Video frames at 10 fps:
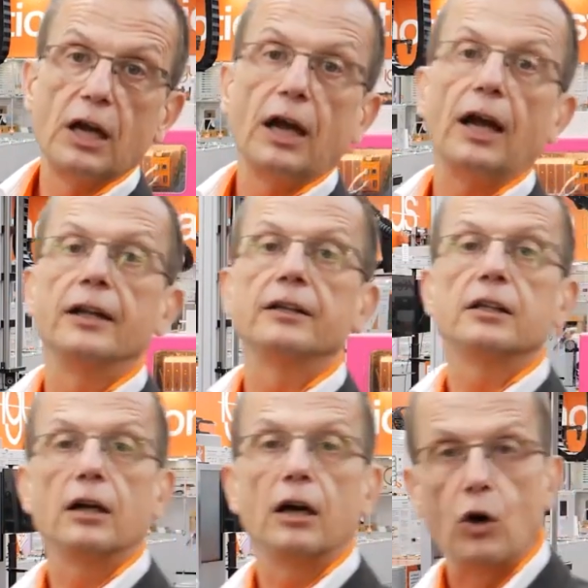and
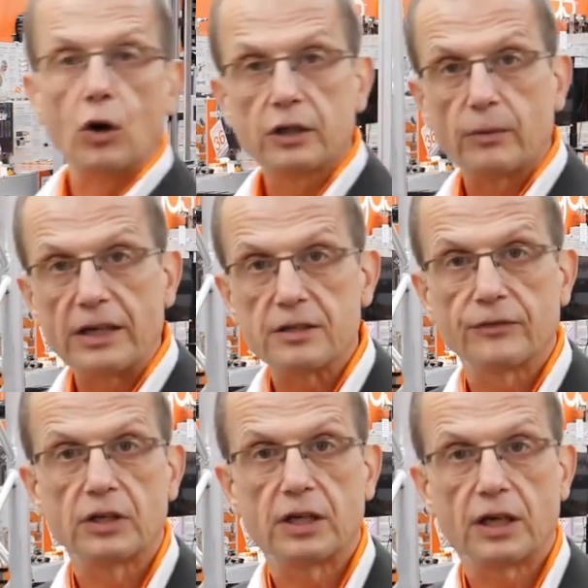all the rest of the
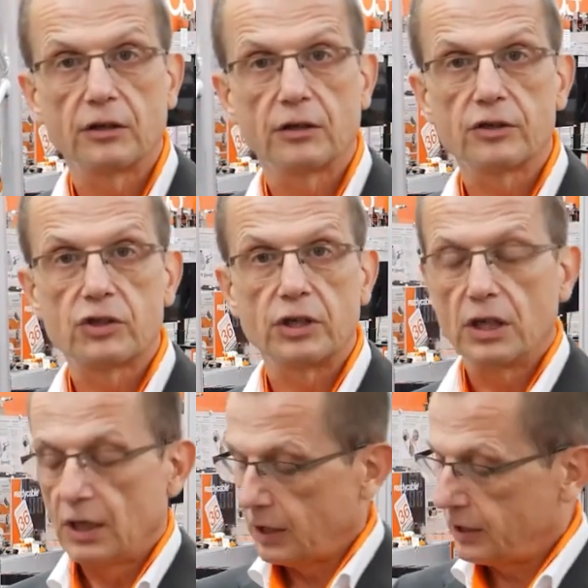technology
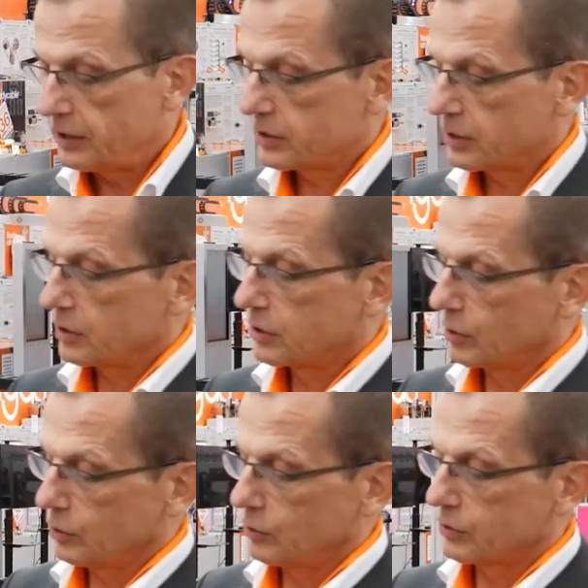is to
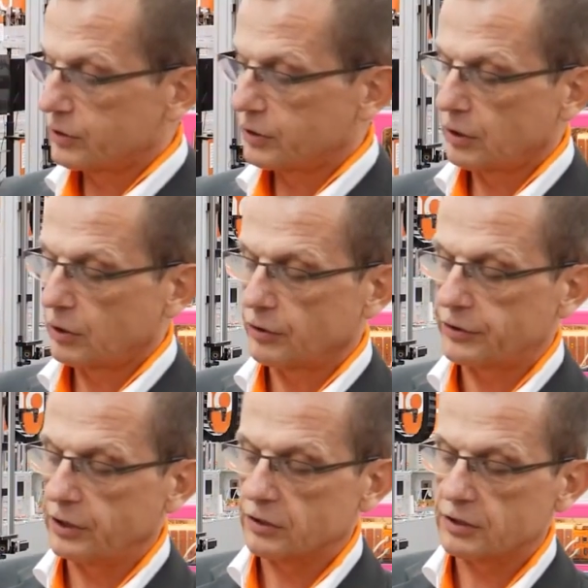use
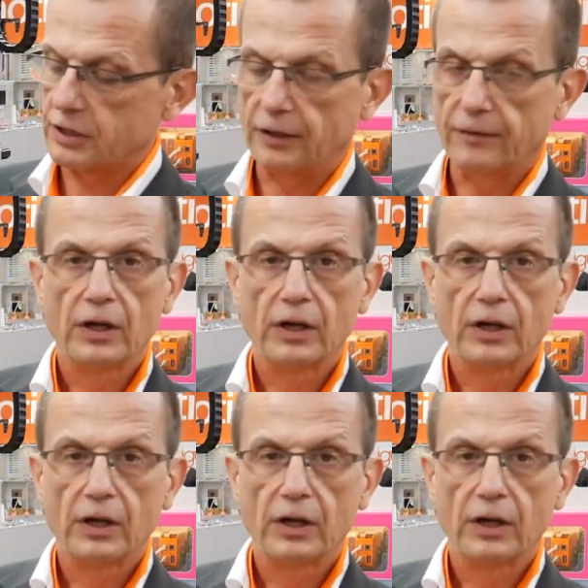continuously.